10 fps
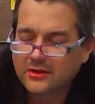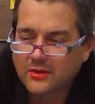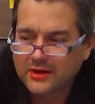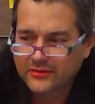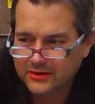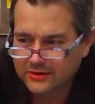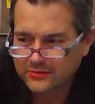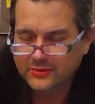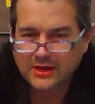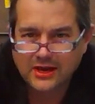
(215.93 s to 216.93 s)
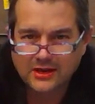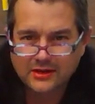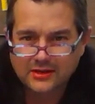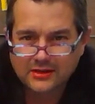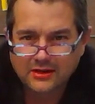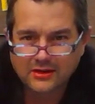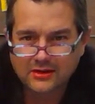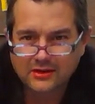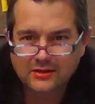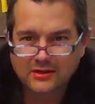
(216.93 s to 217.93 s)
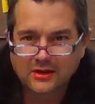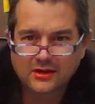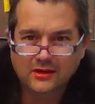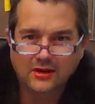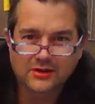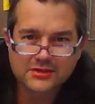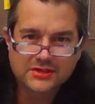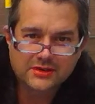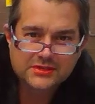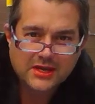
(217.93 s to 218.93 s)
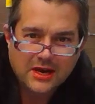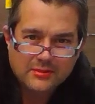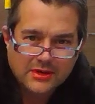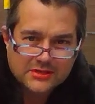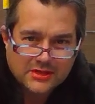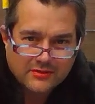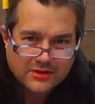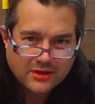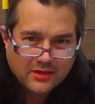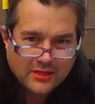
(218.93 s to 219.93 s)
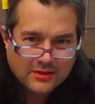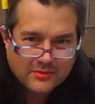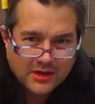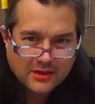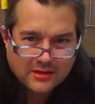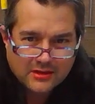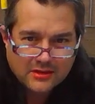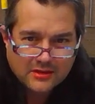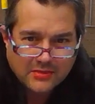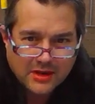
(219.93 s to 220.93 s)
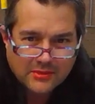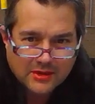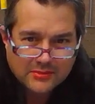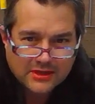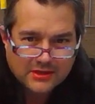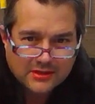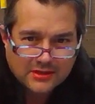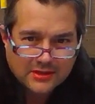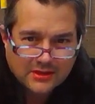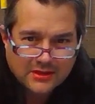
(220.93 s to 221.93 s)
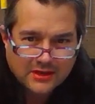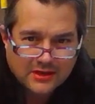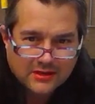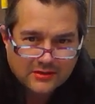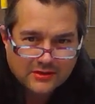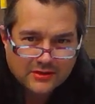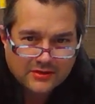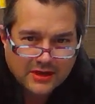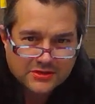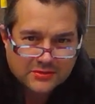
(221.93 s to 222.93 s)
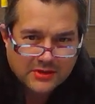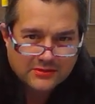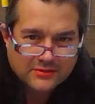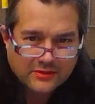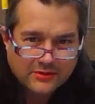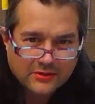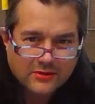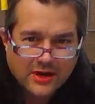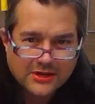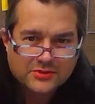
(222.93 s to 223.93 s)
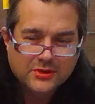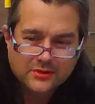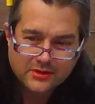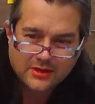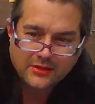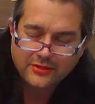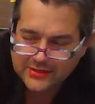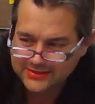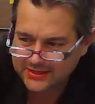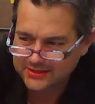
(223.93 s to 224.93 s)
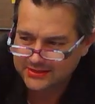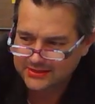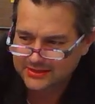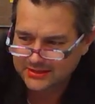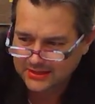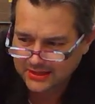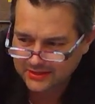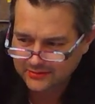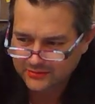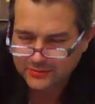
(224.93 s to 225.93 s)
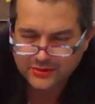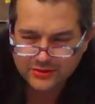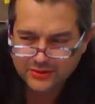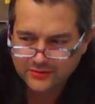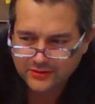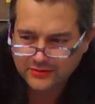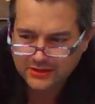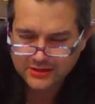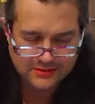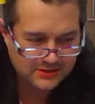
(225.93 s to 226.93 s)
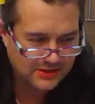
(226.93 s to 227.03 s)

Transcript: quite a few years we had our artist series Cabernet Sauvignon that my mom did. It's actually pieces of her graduate thesis from Purdue University.